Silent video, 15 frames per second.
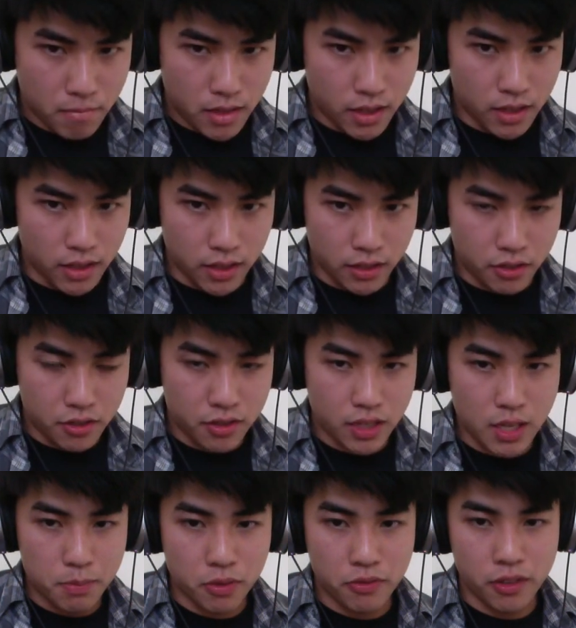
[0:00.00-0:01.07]
You just
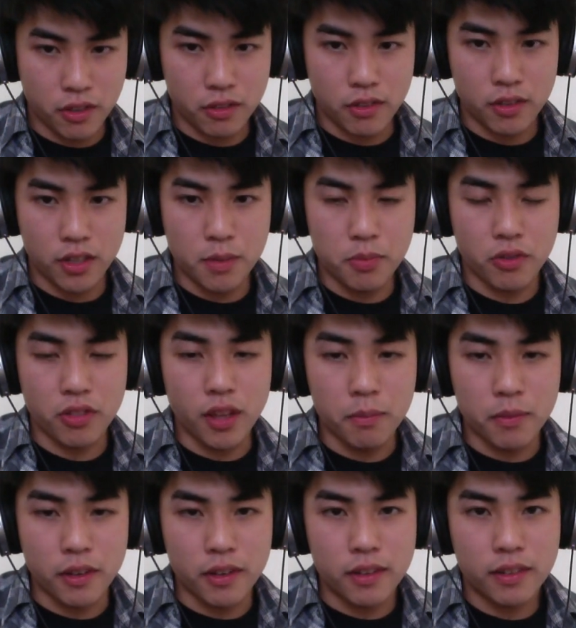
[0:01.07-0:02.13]
keep your finger there, keep your thumb
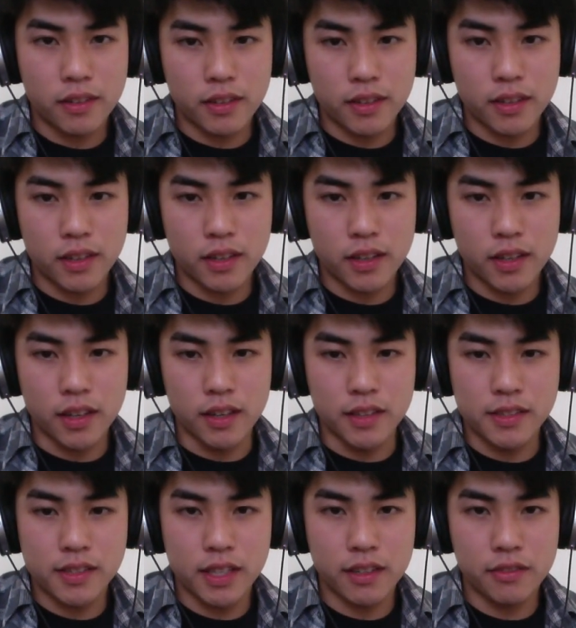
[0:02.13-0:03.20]
there, and
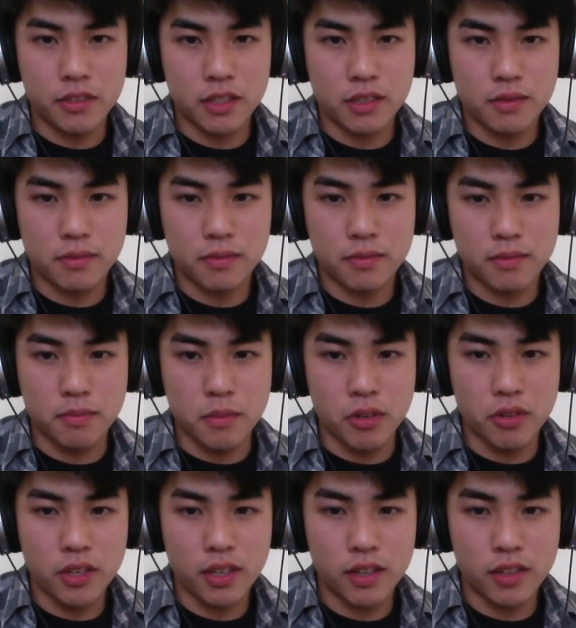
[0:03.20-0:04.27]
instead of just
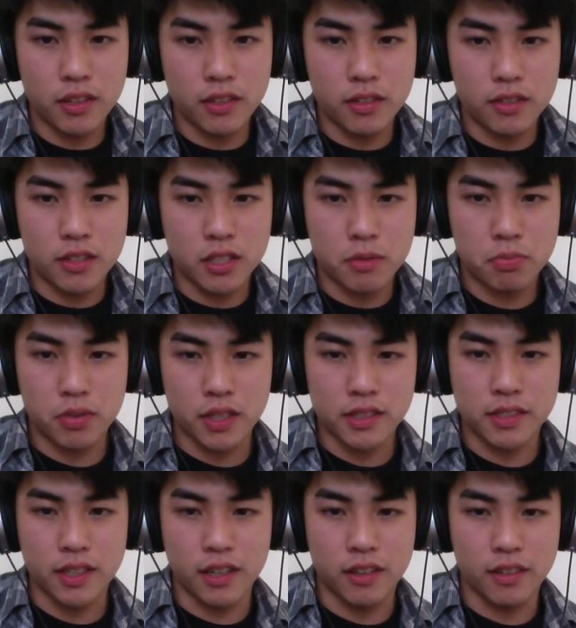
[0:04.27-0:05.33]
muting it, just
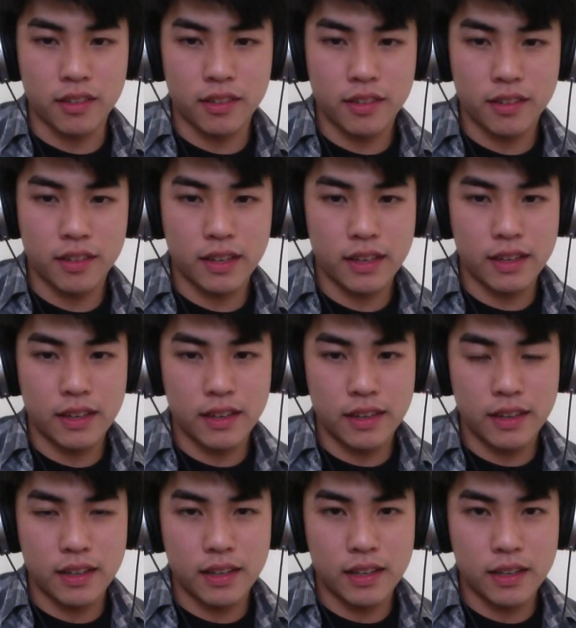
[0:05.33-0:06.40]
press down. You
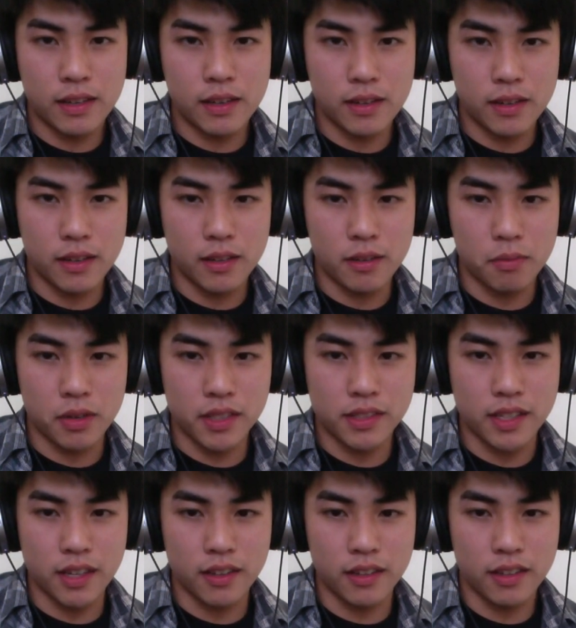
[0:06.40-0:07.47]
press
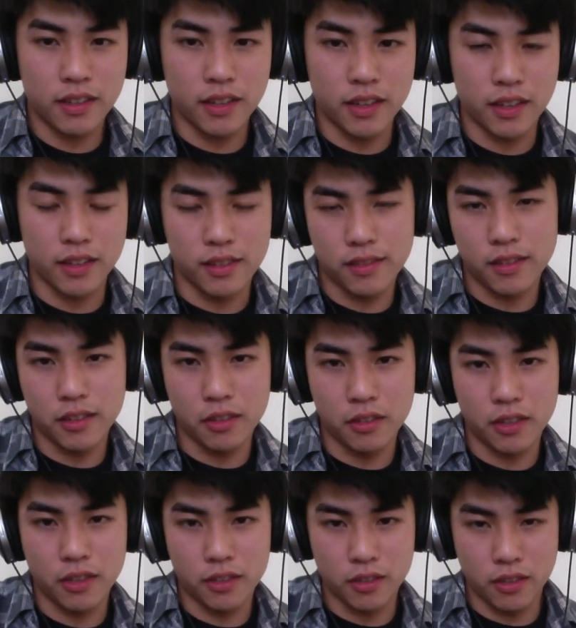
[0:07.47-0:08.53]
down, and you'll
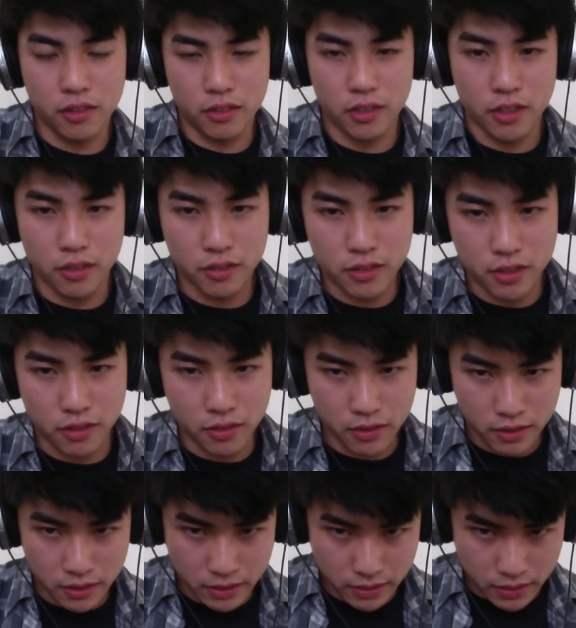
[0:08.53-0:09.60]
hear the note. So
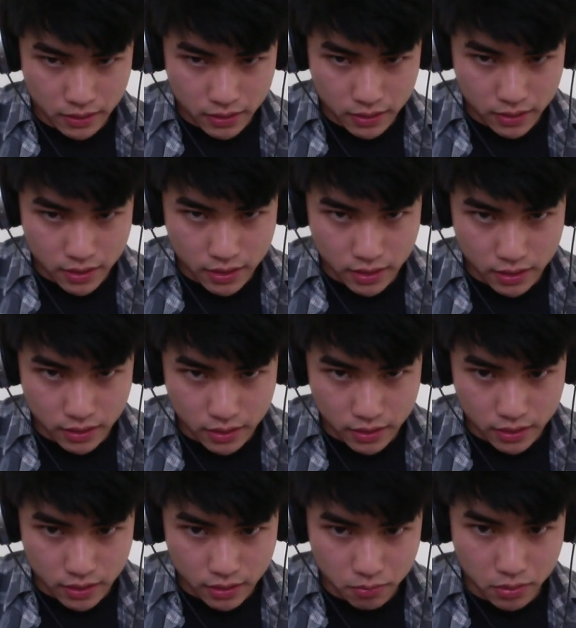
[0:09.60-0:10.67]

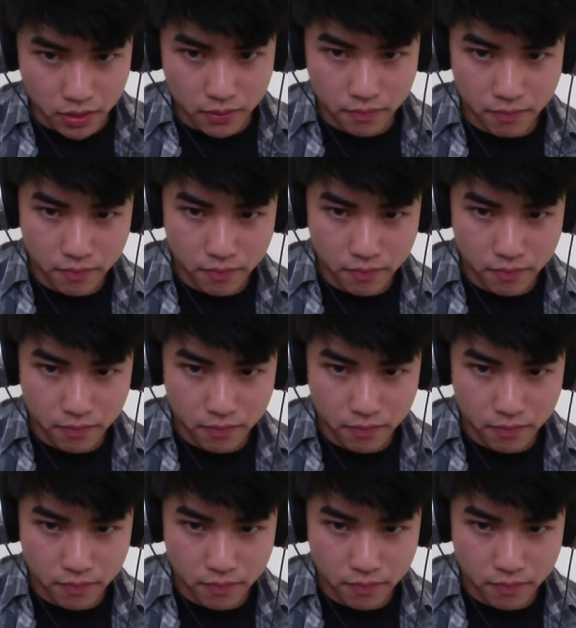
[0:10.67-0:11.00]
B.